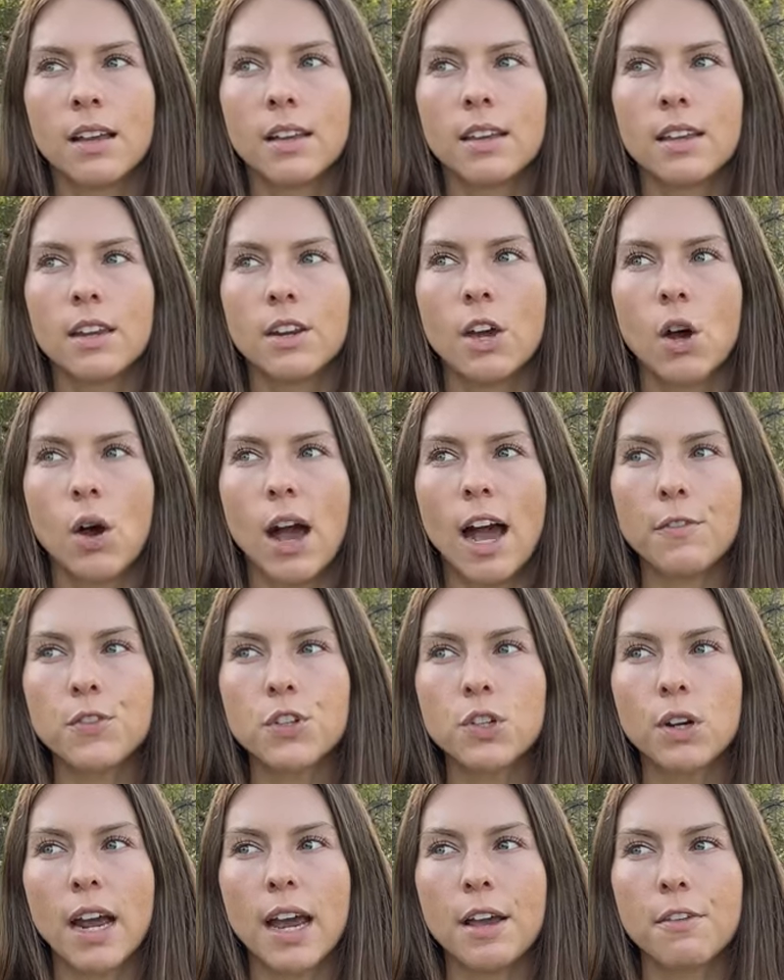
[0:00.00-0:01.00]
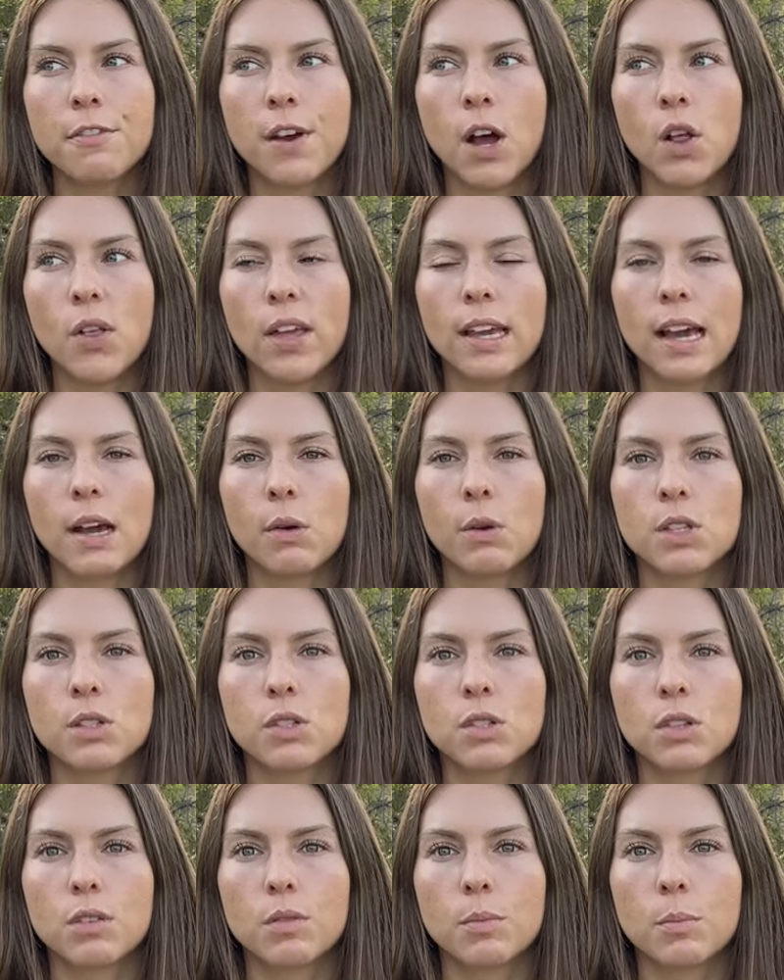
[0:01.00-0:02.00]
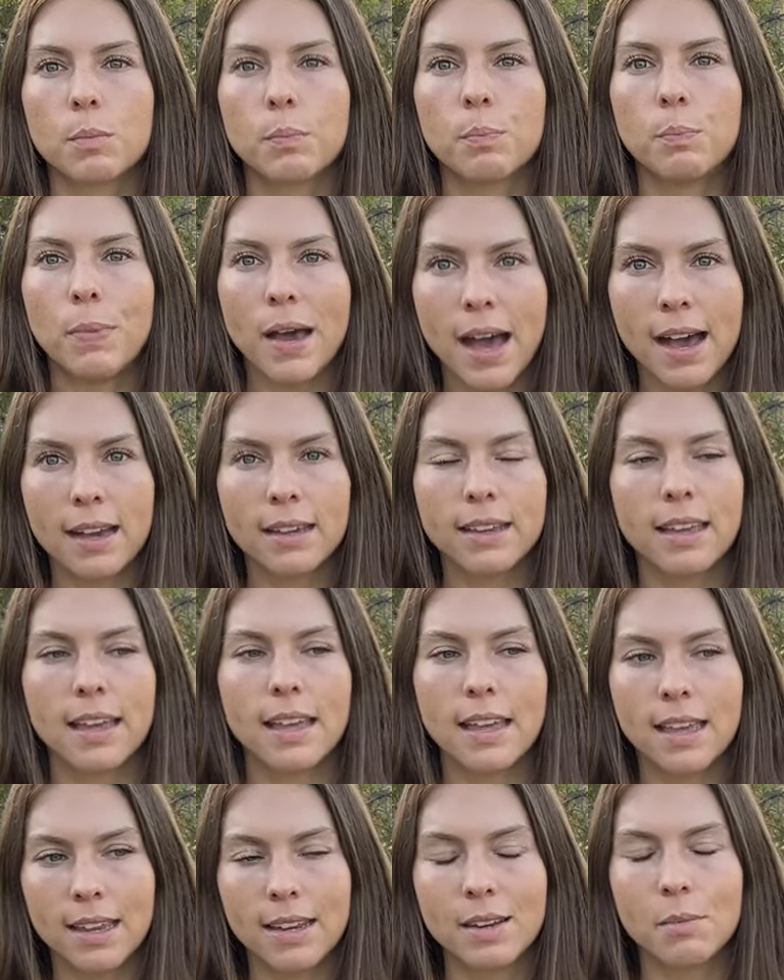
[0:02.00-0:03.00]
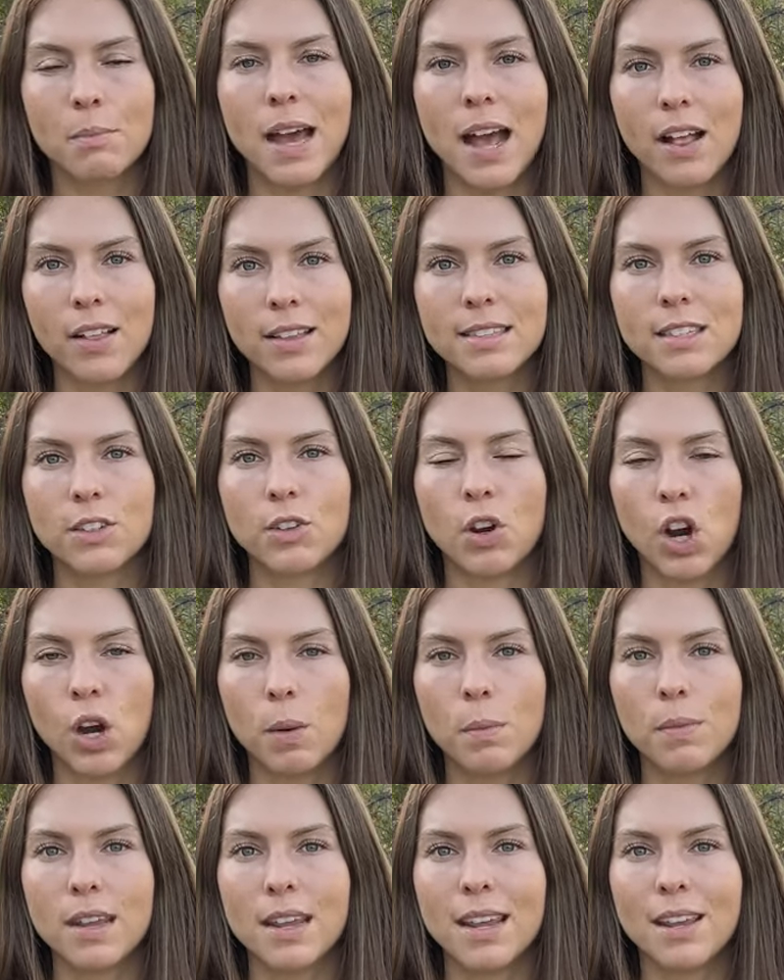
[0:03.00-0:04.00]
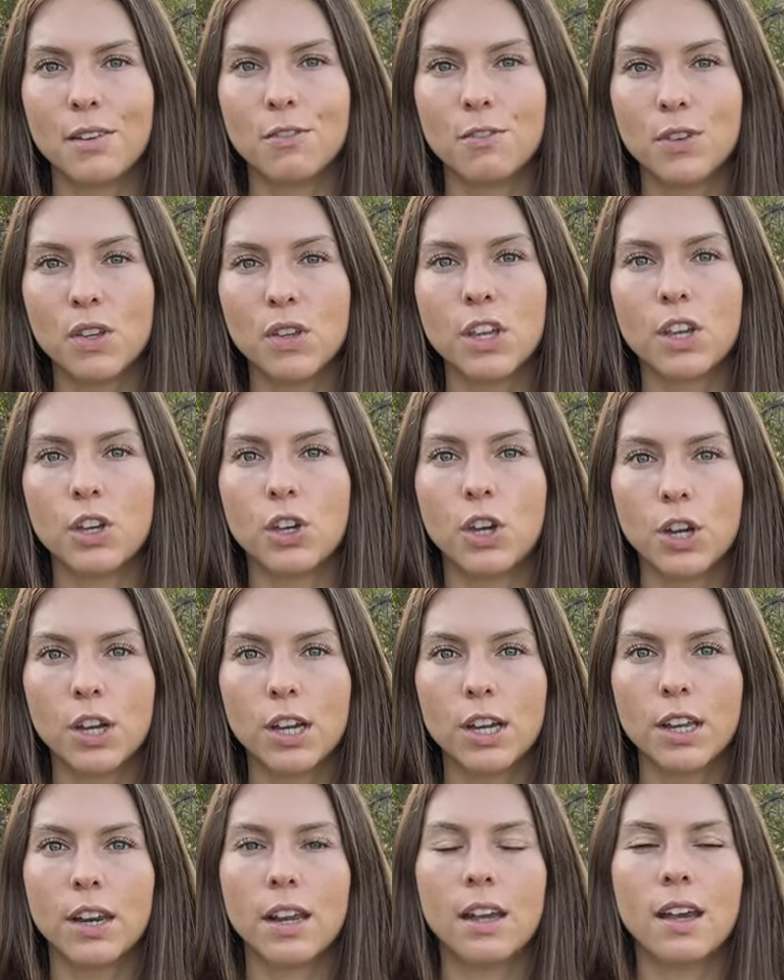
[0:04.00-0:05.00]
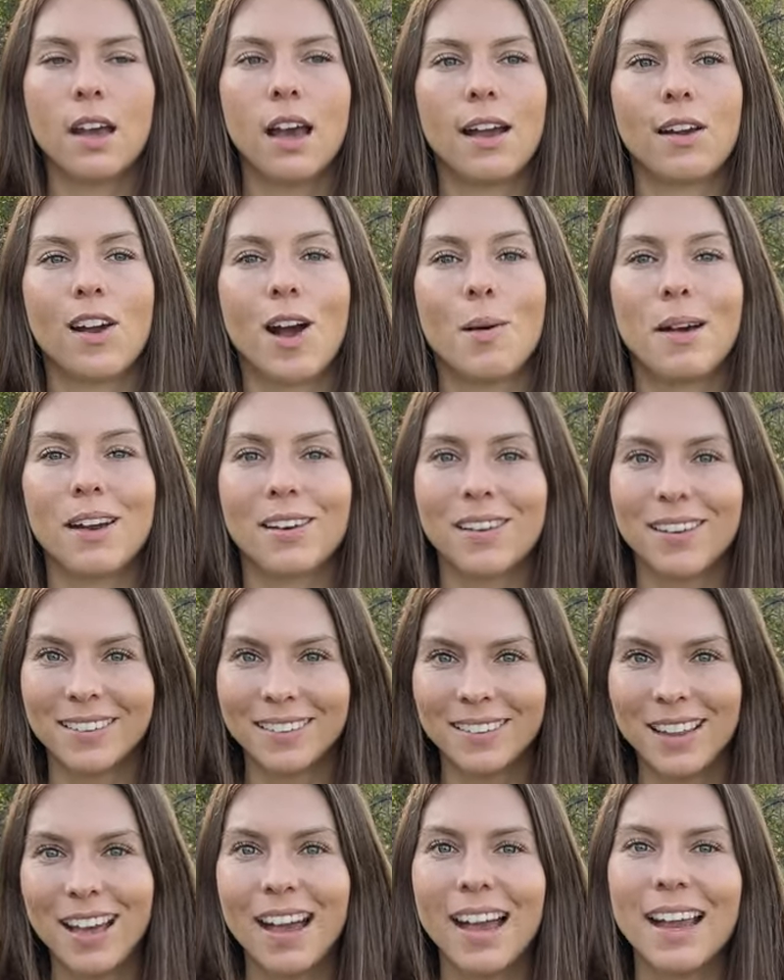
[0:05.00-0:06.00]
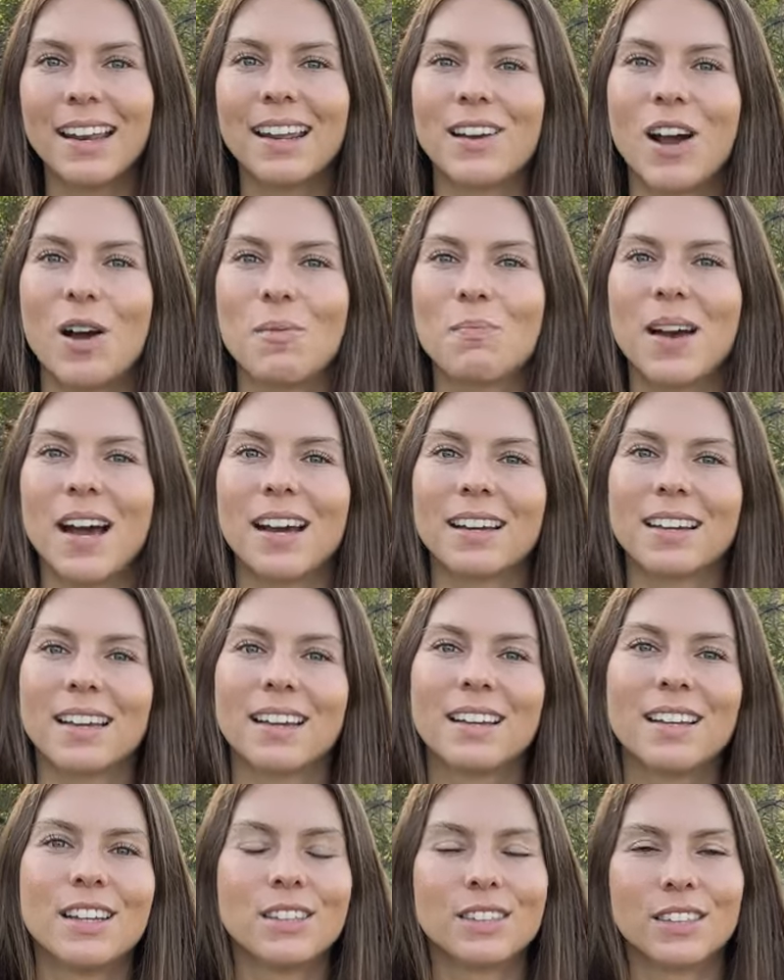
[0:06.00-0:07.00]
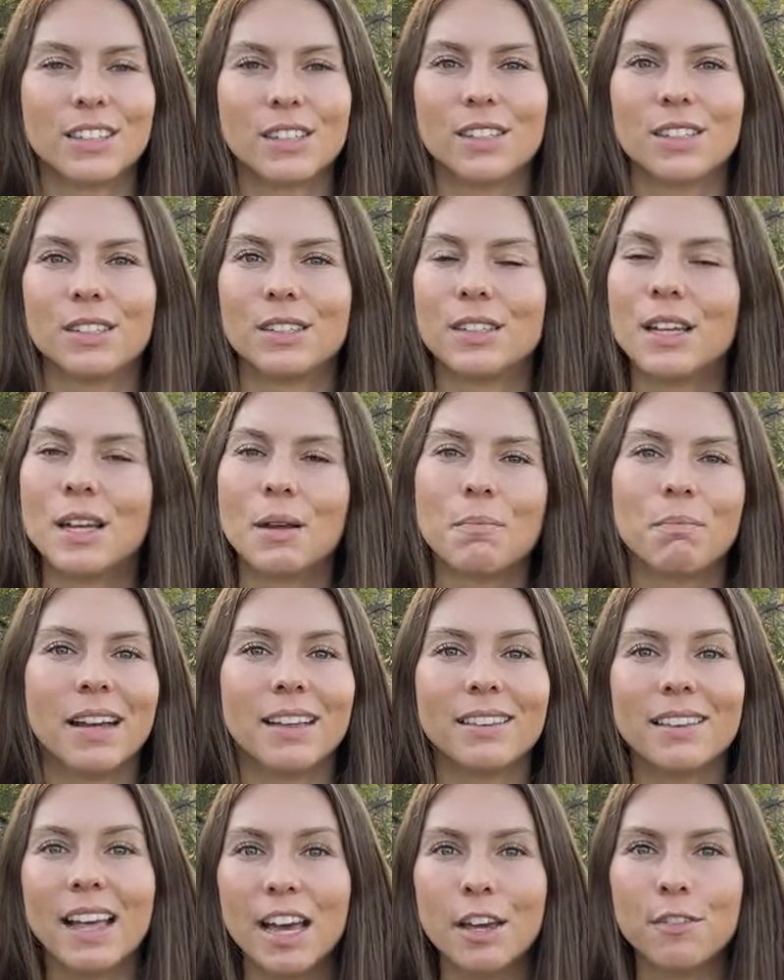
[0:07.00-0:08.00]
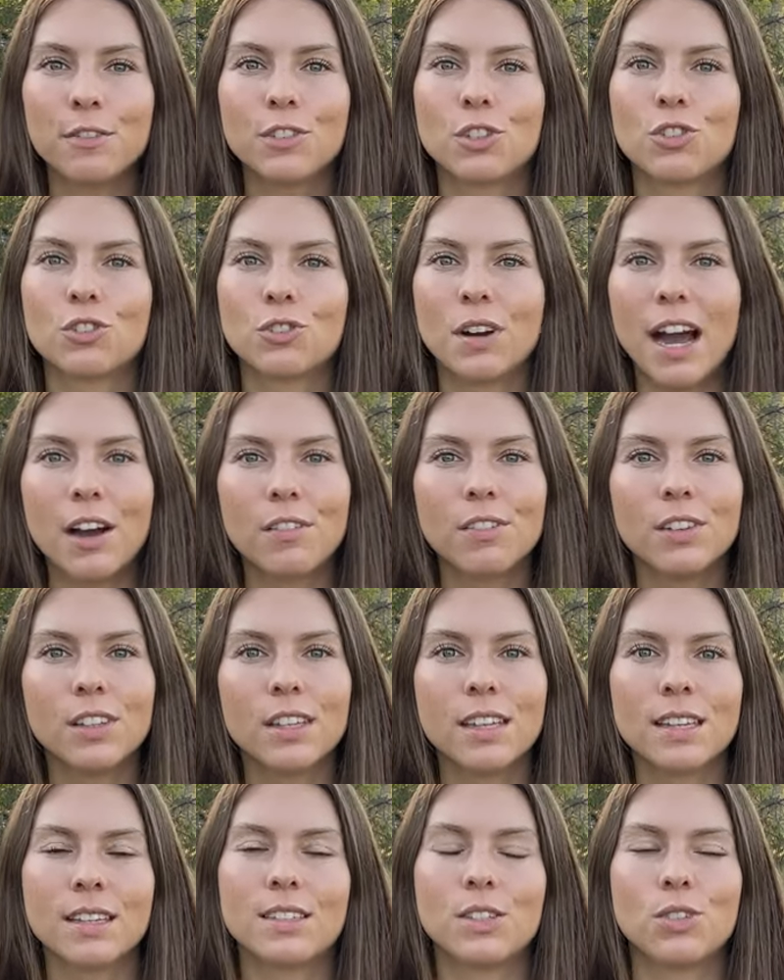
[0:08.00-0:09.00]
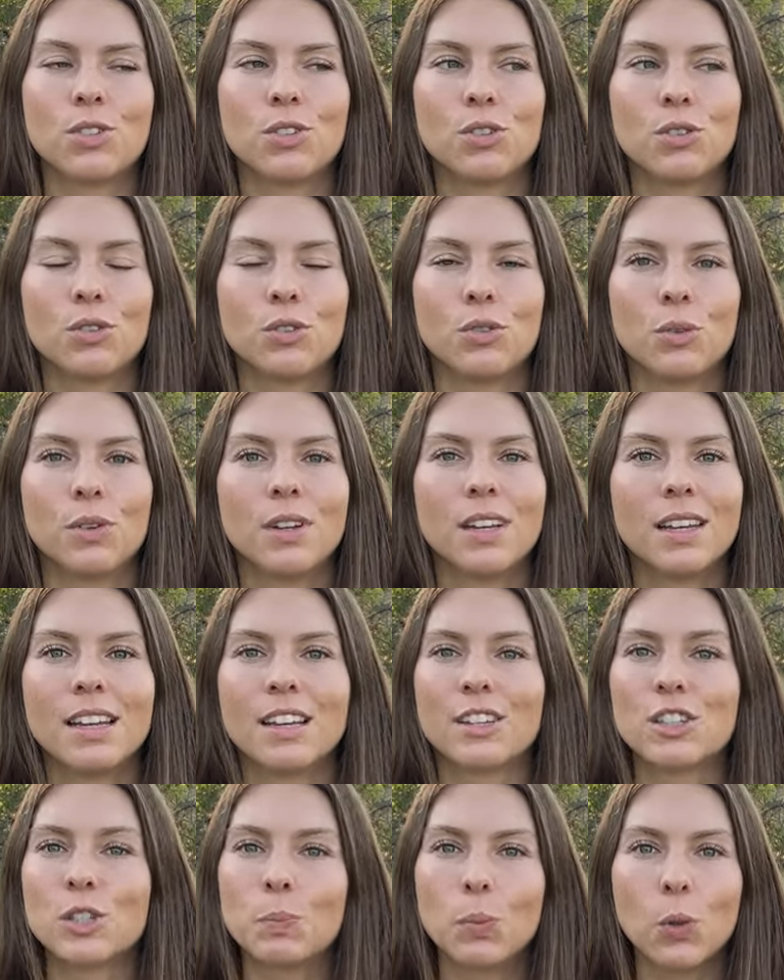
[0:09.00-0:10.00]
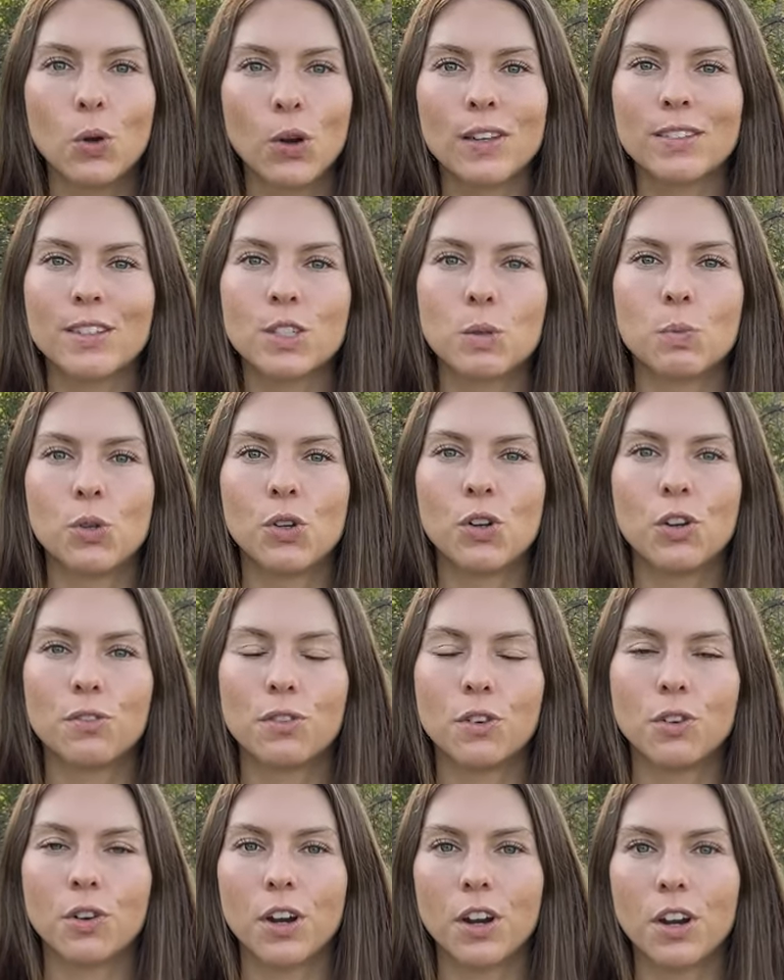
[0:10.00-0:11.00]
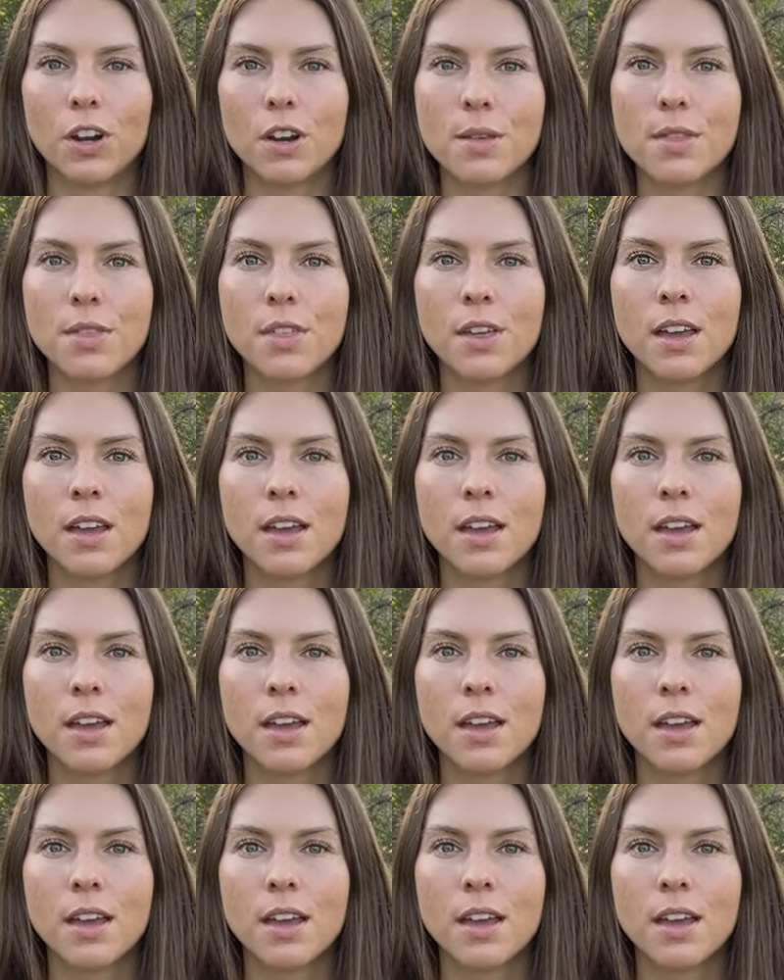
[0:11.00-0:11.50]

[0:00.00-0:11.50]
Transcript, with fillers: you know, after I felt like I was back in balance and harmony and feeling good, I got back online, I got back to my life, to traveling, to exploring this beautiful earth.